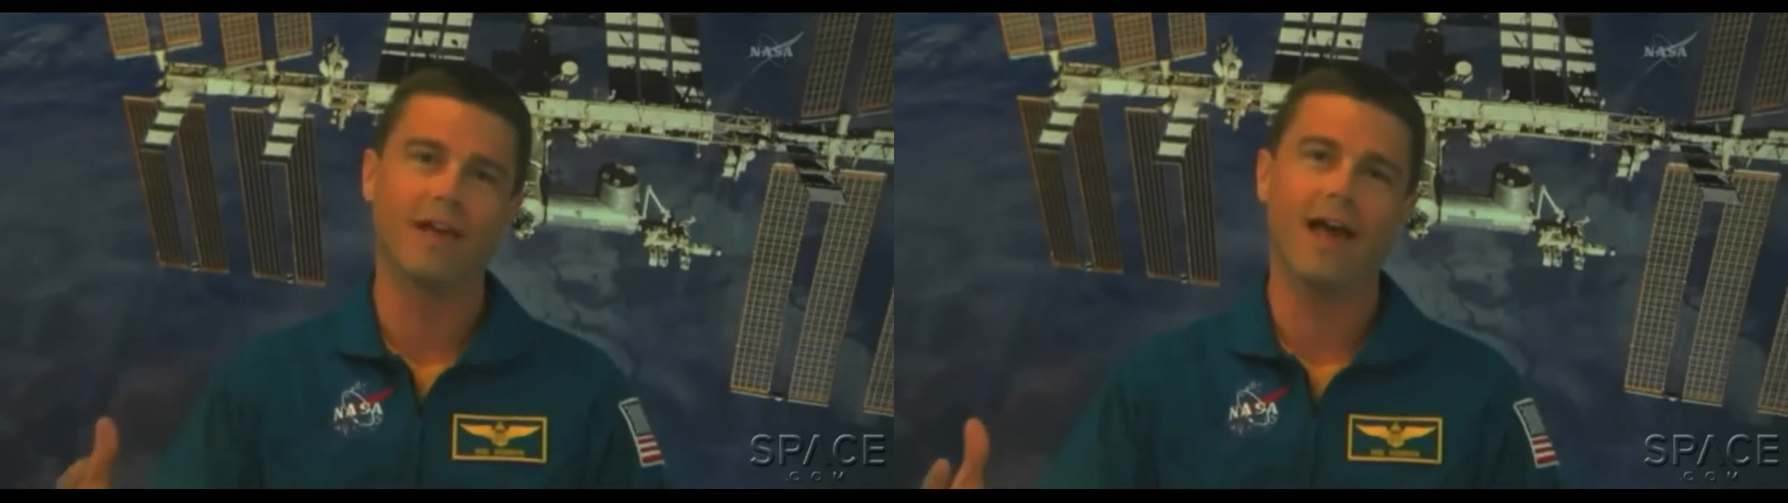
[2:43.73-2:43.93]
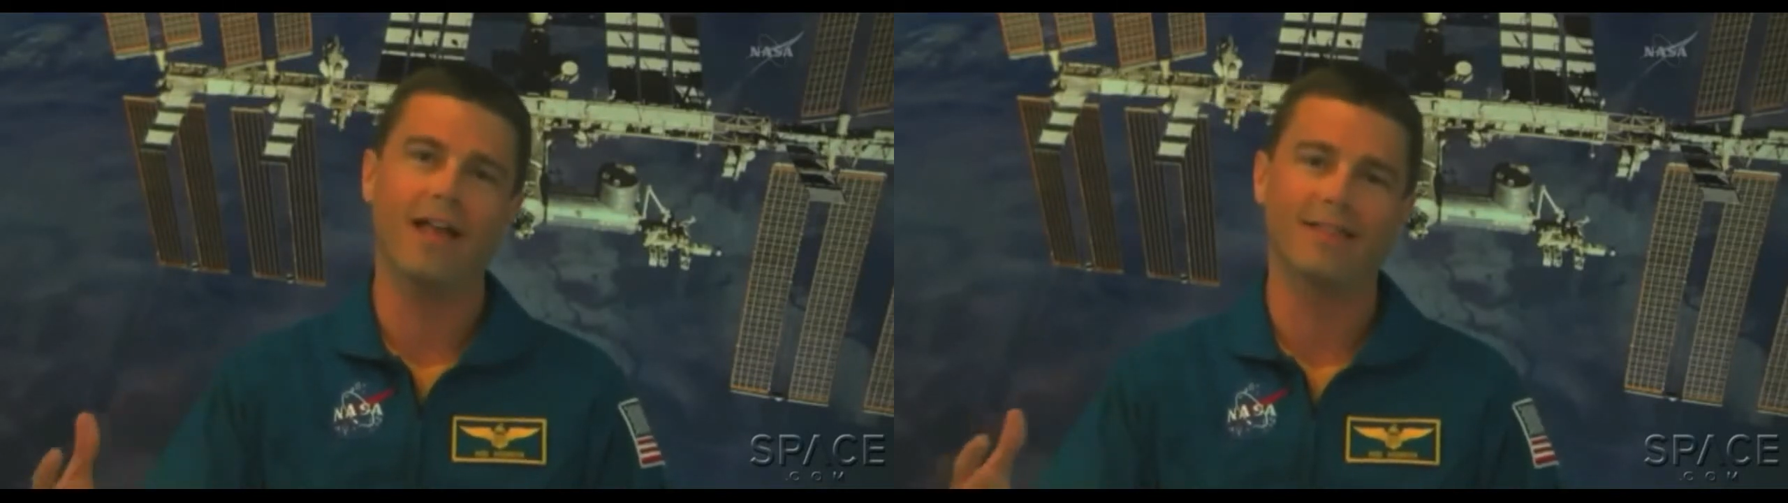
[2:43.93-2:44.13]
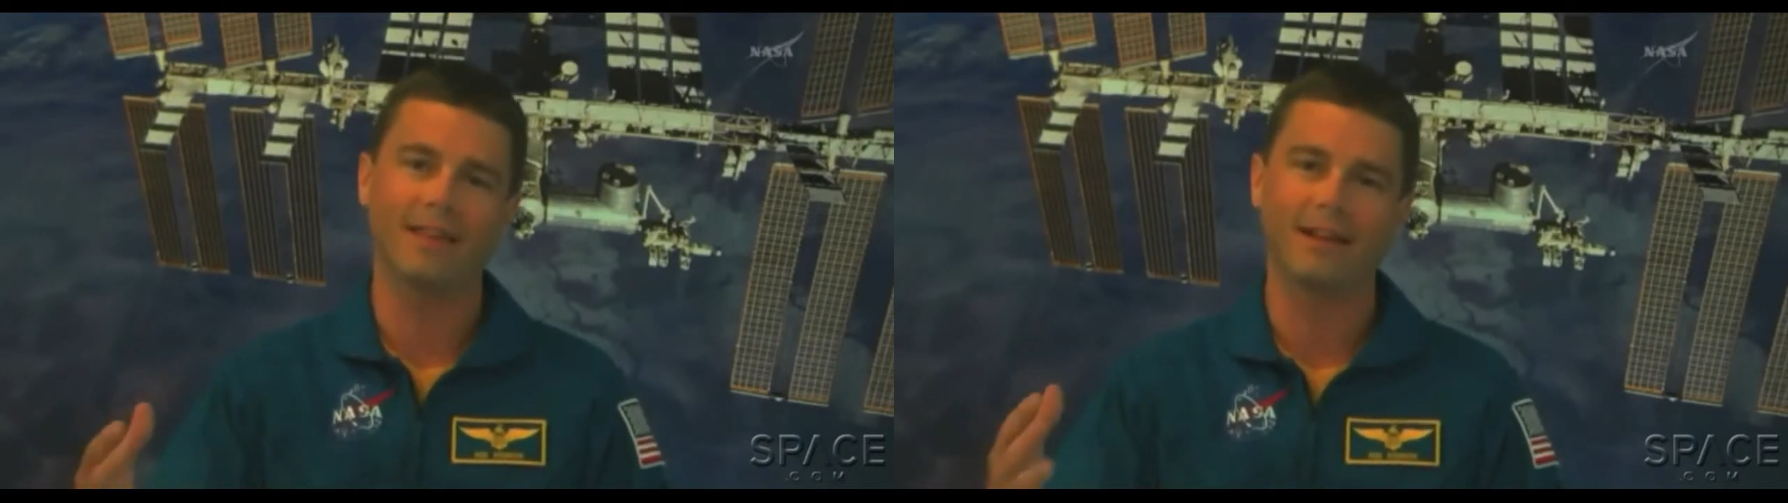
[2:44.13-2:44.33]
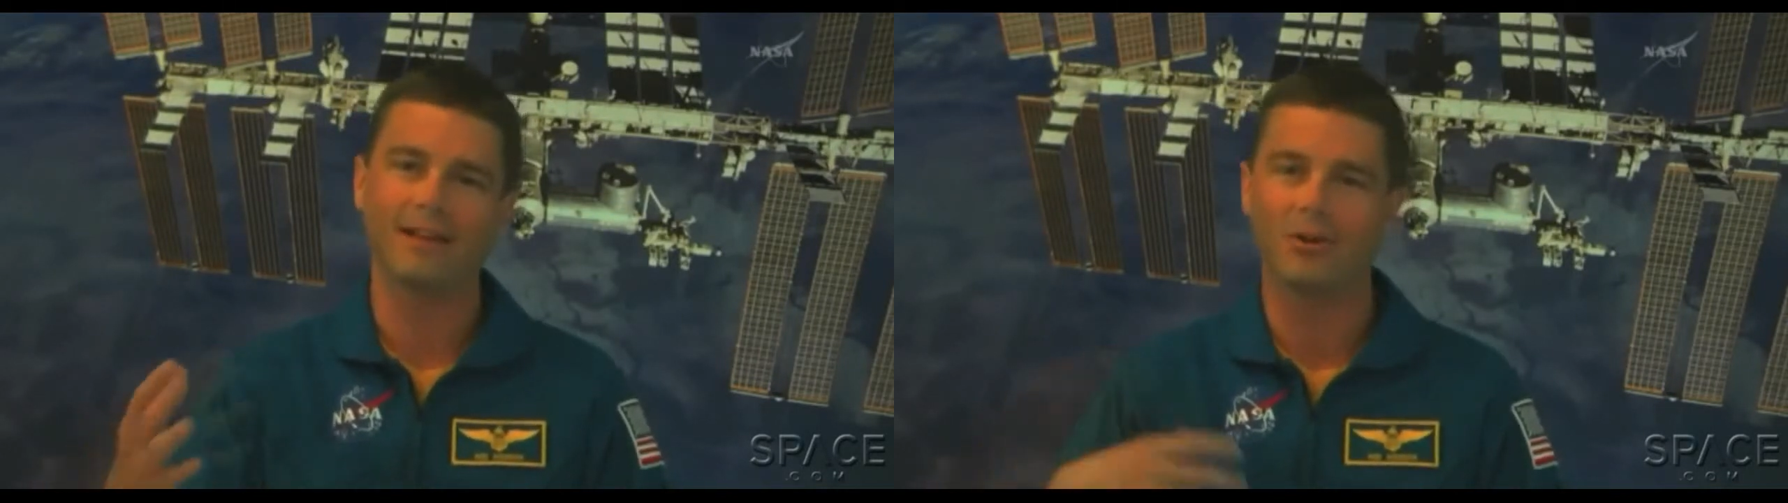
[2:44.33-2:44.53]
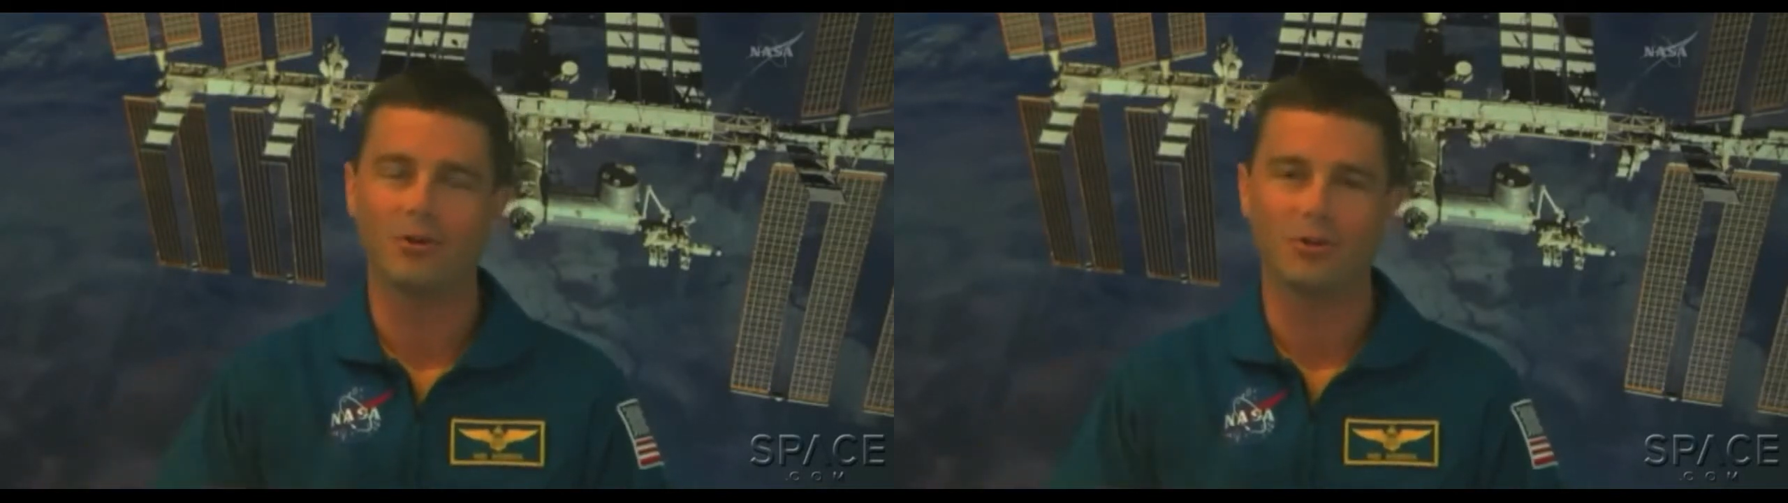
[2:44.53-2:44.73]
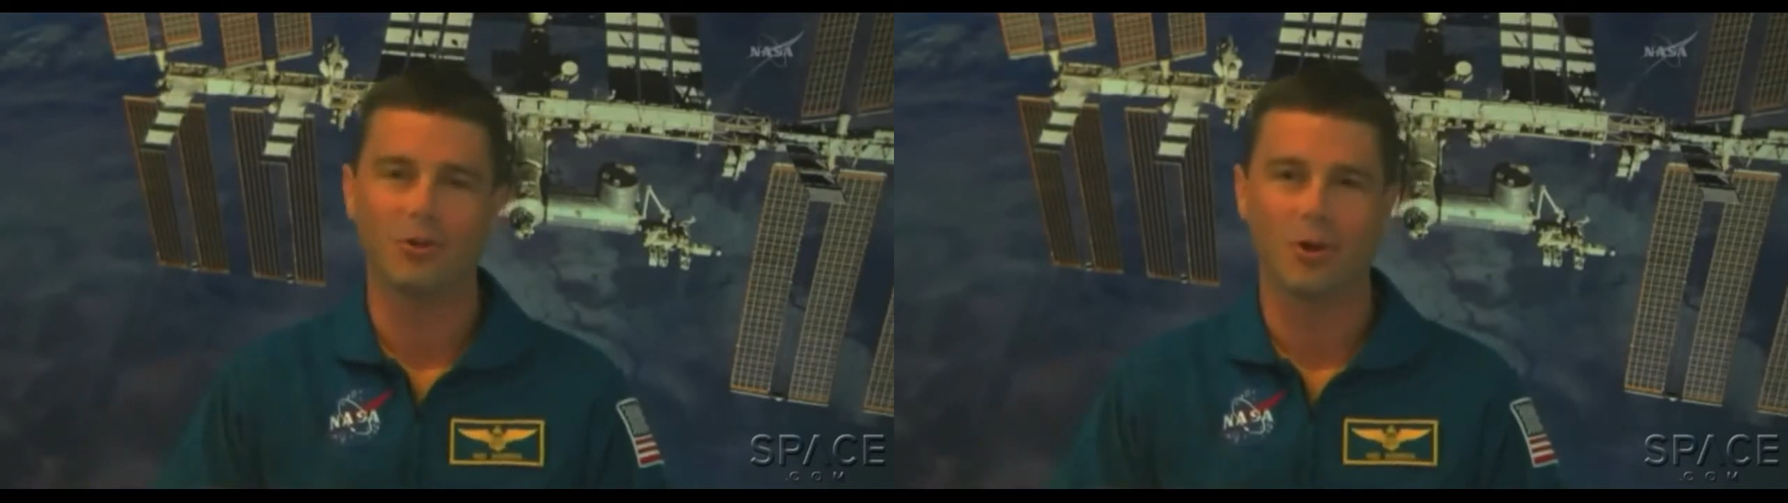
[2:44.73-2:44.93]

dad thing to go do